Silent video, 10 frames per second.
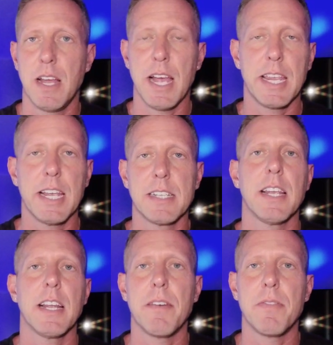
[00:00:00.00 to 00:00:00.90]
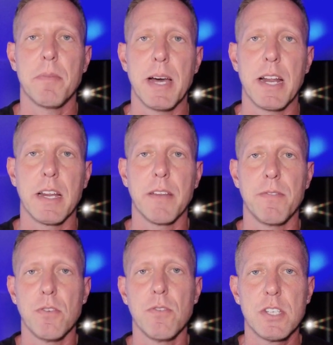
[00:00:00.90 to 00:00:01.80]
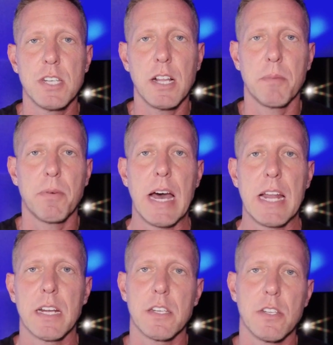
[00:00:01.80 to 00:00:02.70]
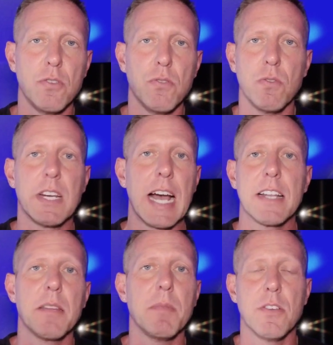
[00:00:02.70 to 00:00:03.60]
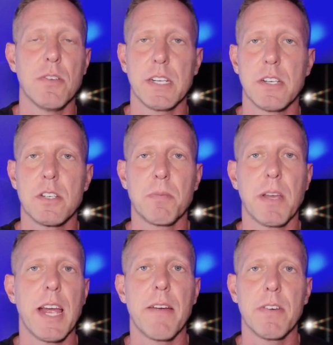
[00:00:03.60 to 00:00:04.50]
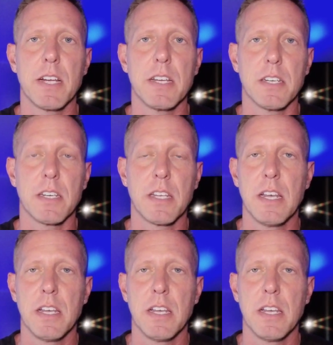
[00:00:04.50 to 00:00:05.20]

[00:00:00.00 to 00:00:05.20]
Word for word: I can't say enough about it. If you sell a product, you got to be doing display advertising.